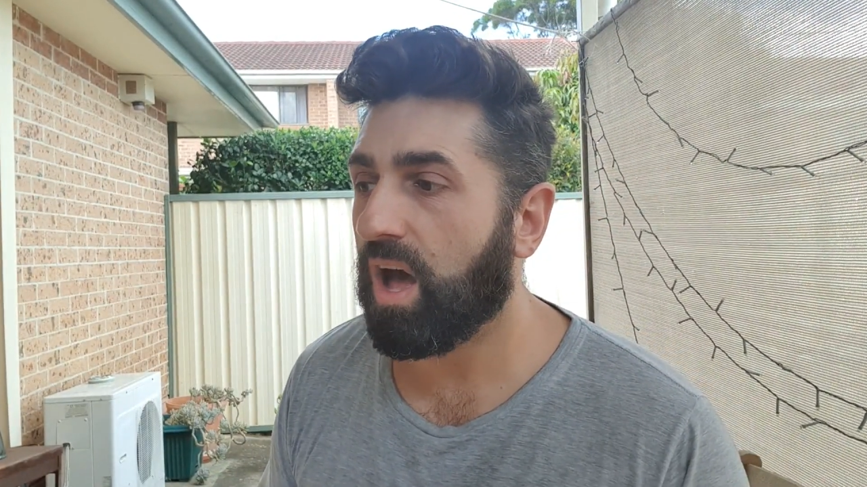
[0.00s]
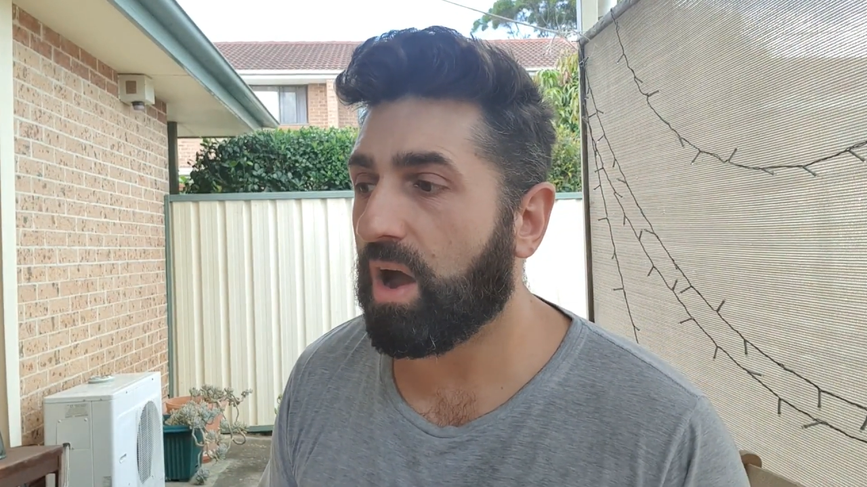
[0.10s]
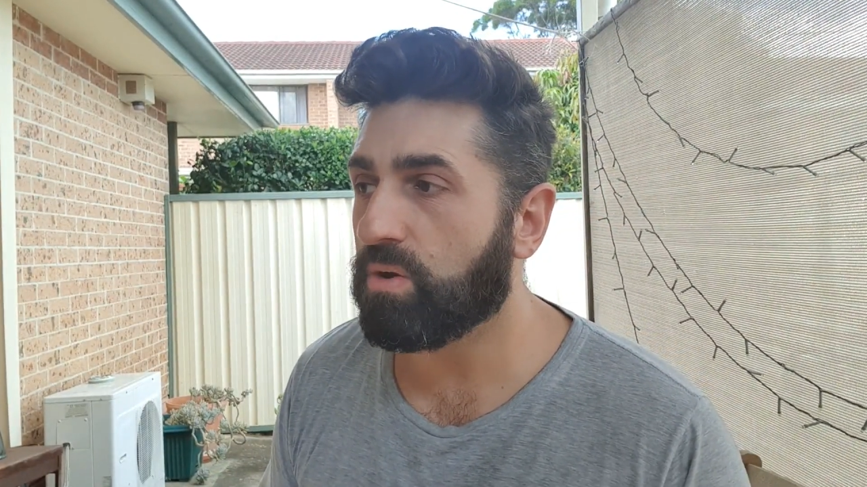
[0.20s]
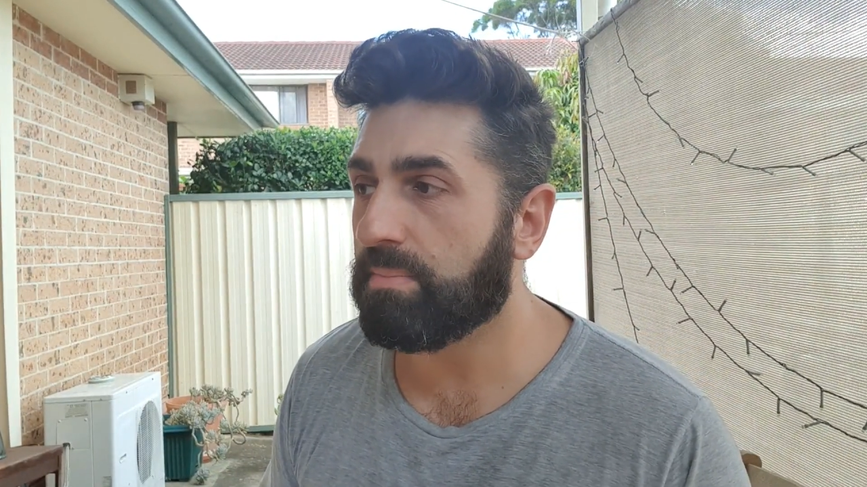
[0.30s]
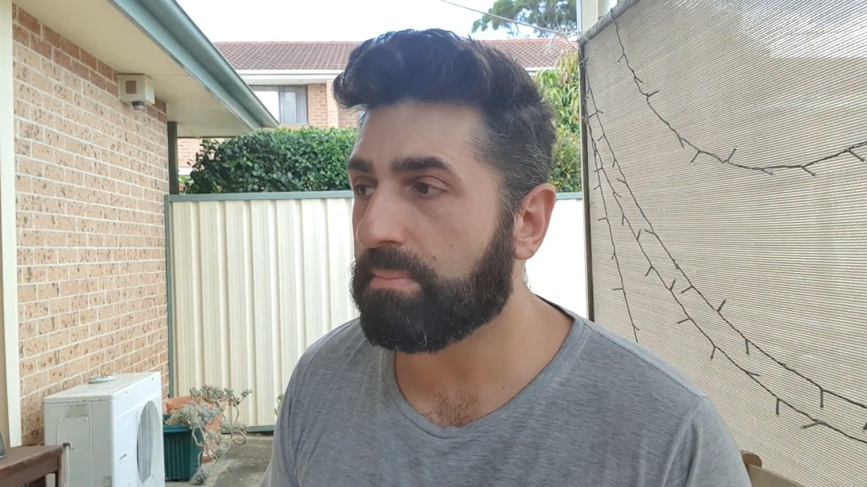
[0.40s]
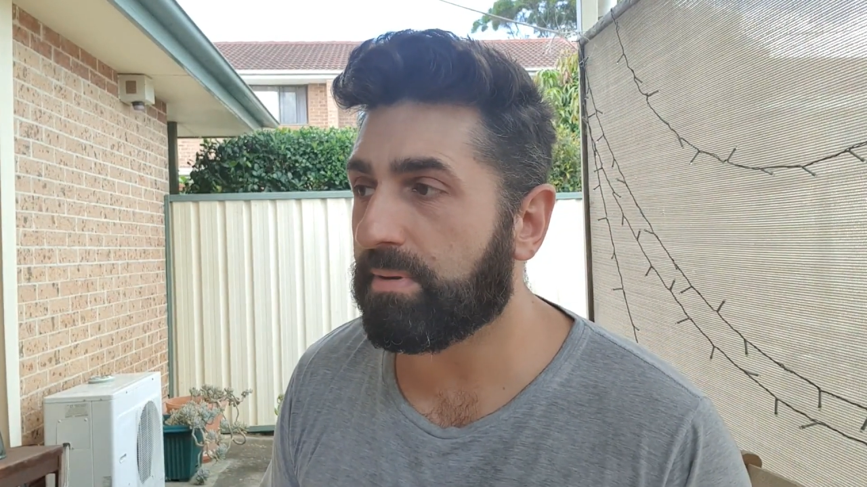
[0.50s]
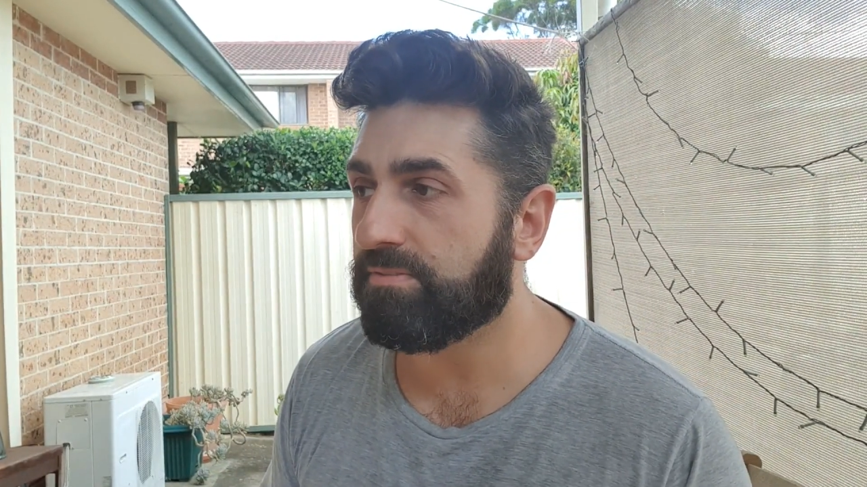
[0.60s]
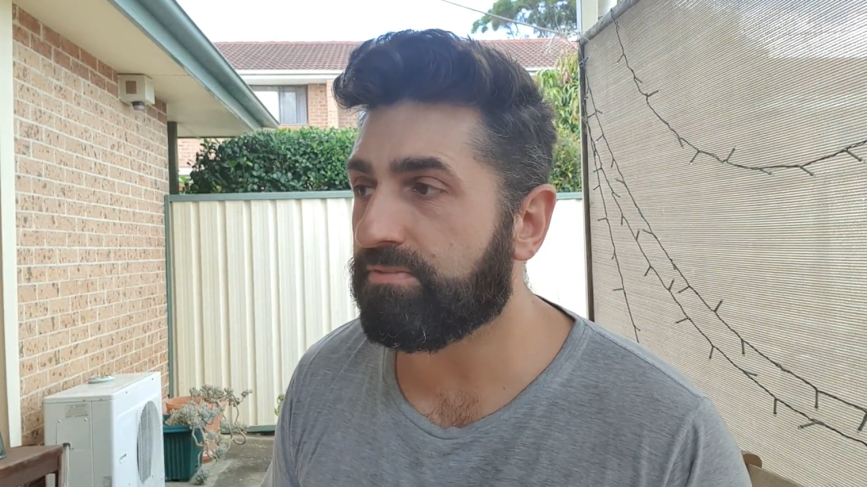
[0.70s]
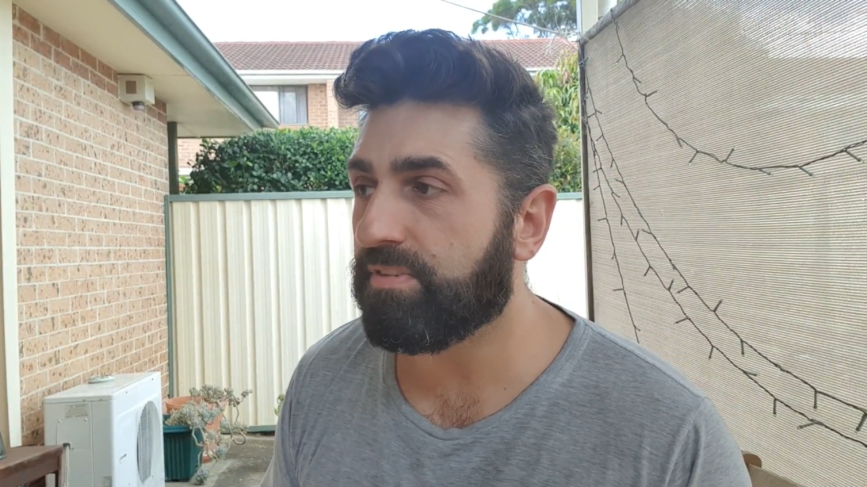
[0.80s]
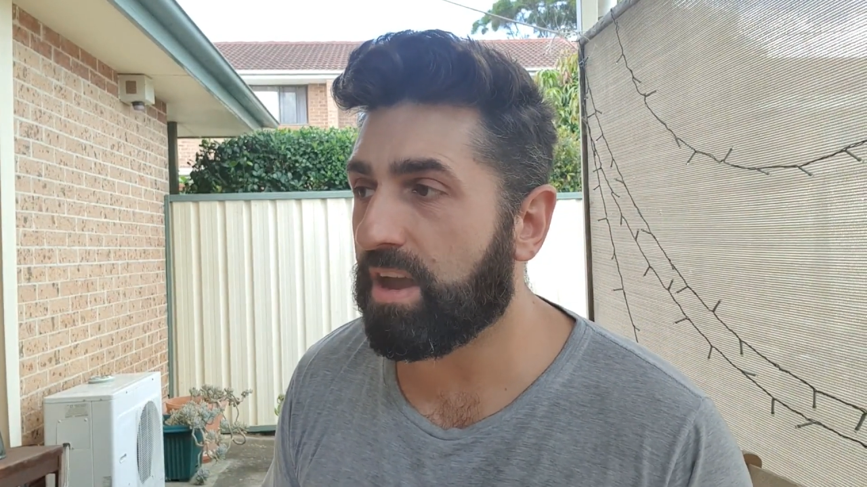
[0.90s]
I remember
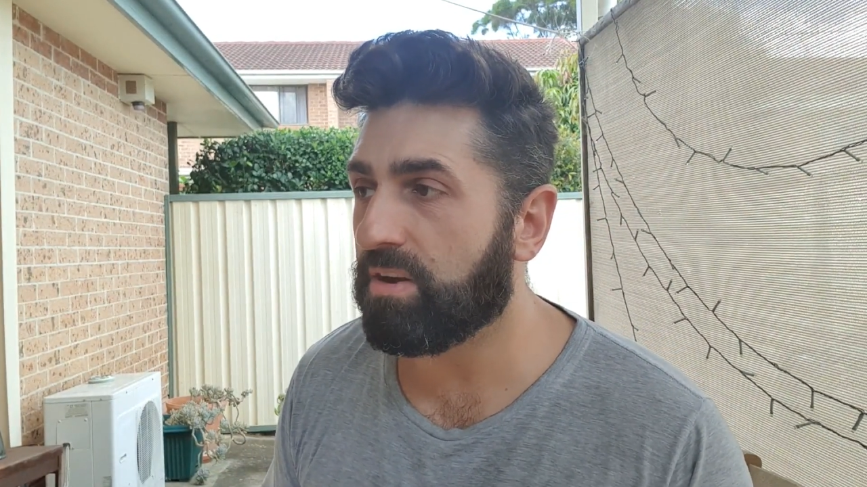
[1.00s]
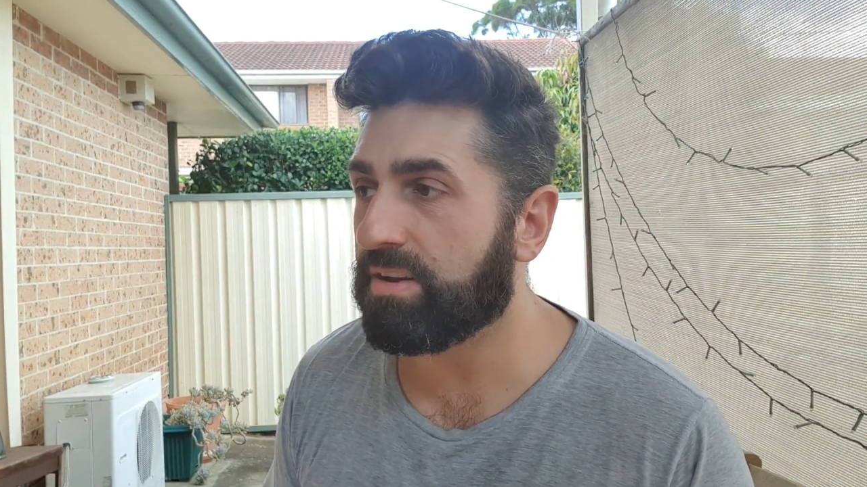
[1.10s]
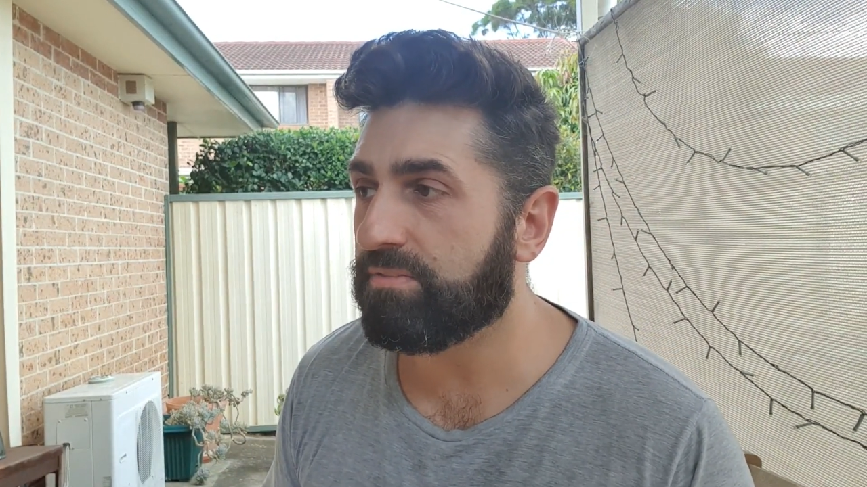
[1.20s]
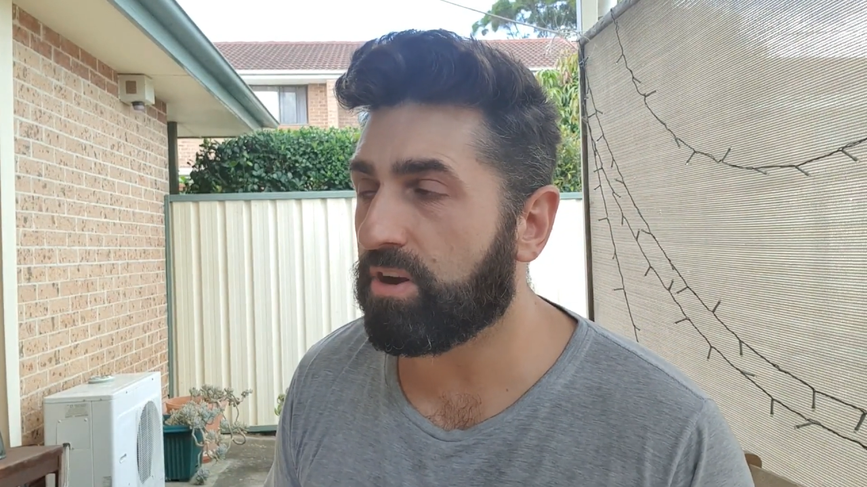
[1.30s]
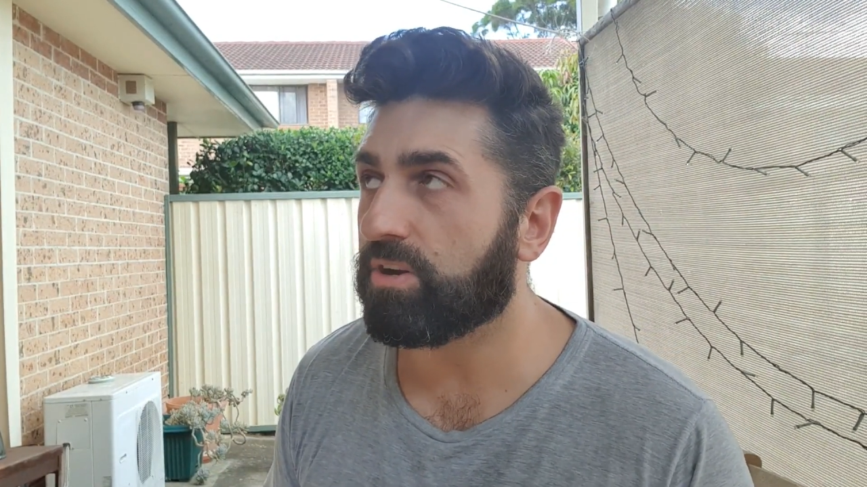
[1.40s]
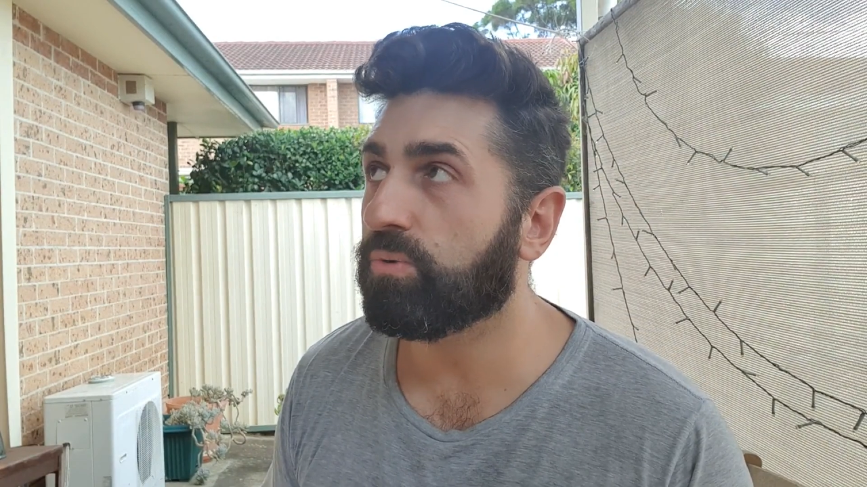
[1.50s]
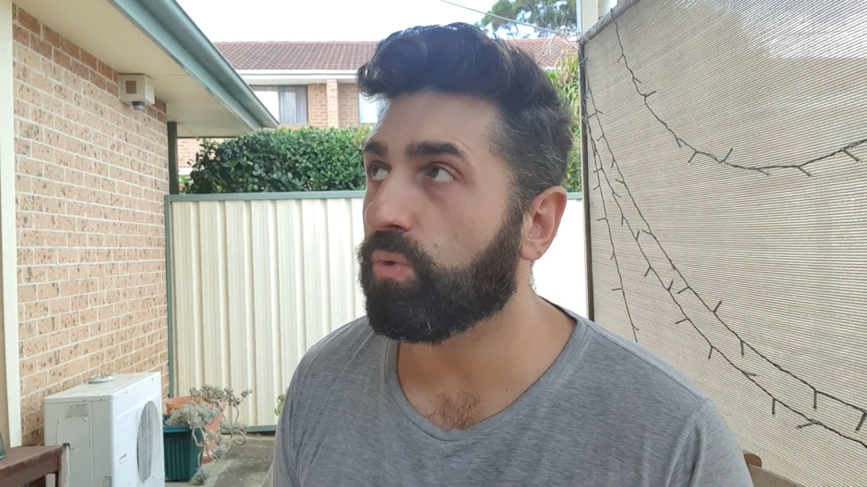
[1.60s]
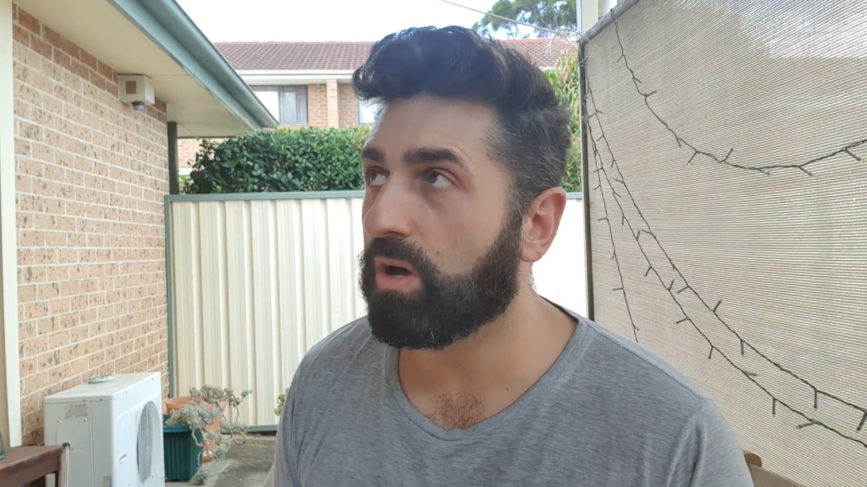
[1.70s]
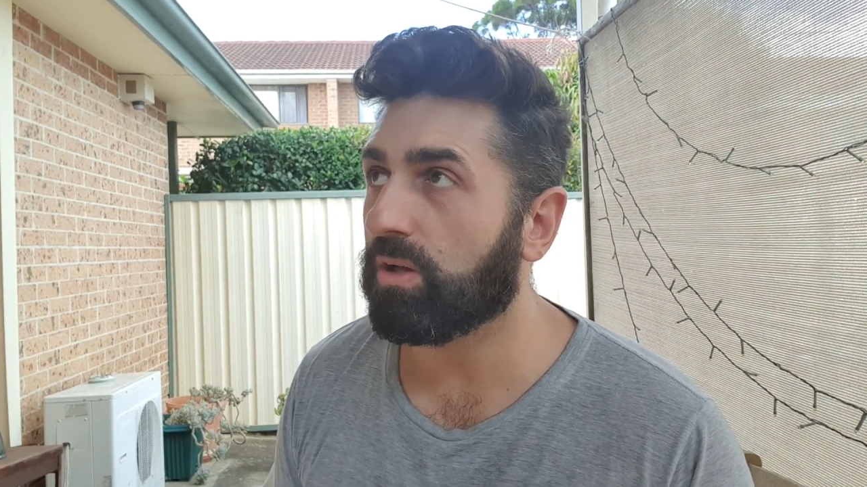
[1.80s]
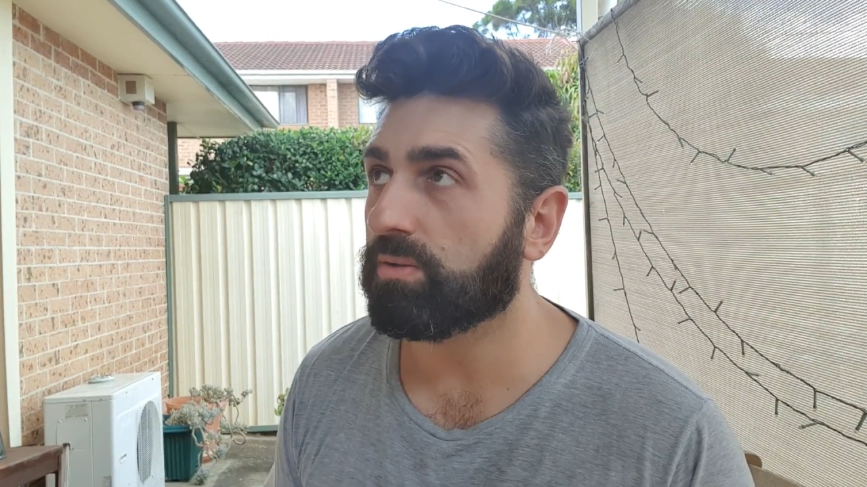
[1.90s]
very, very
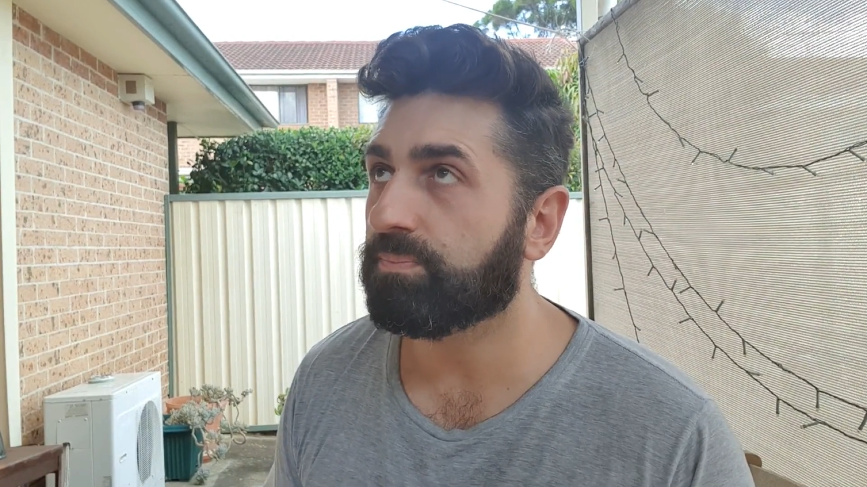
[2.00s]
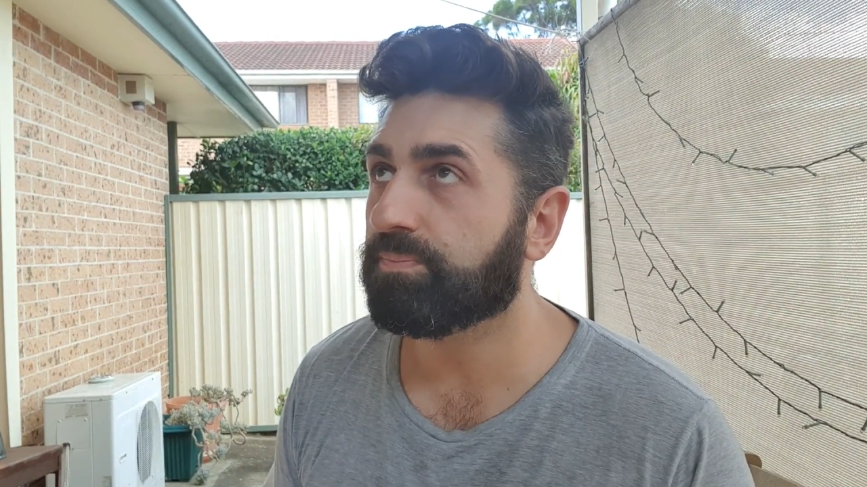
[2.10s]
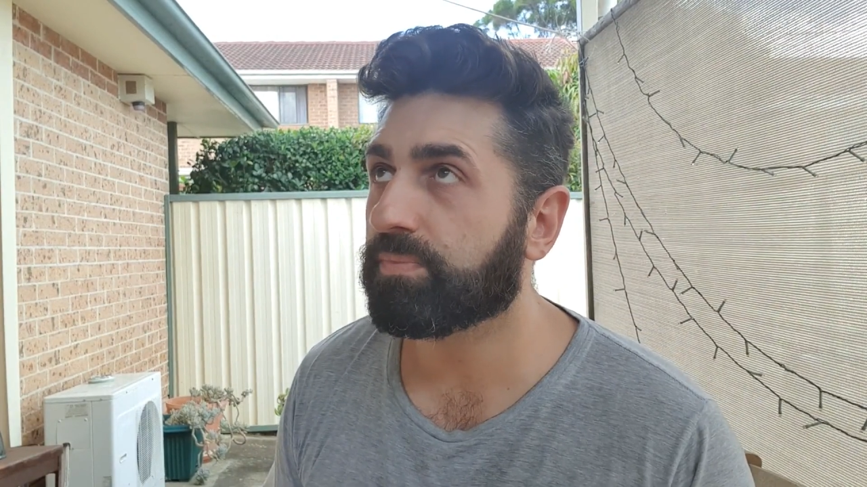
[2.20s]
well.